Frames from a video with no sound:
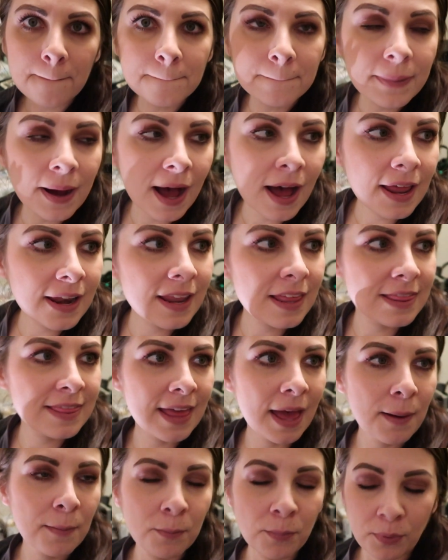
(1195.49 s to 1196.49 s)
But
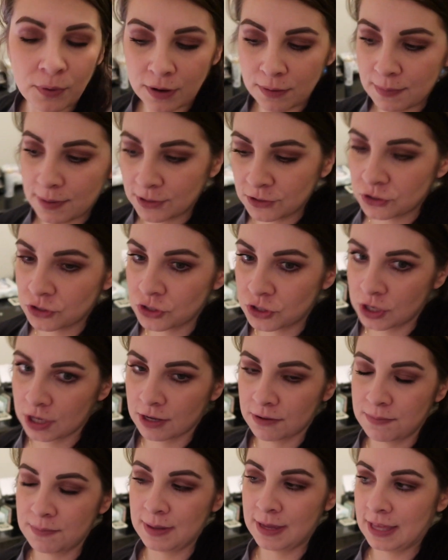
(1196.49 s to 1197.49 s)
that pretty much
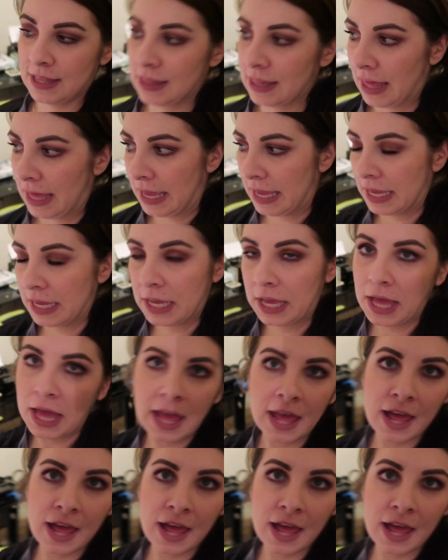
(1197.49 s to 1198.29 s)
took me like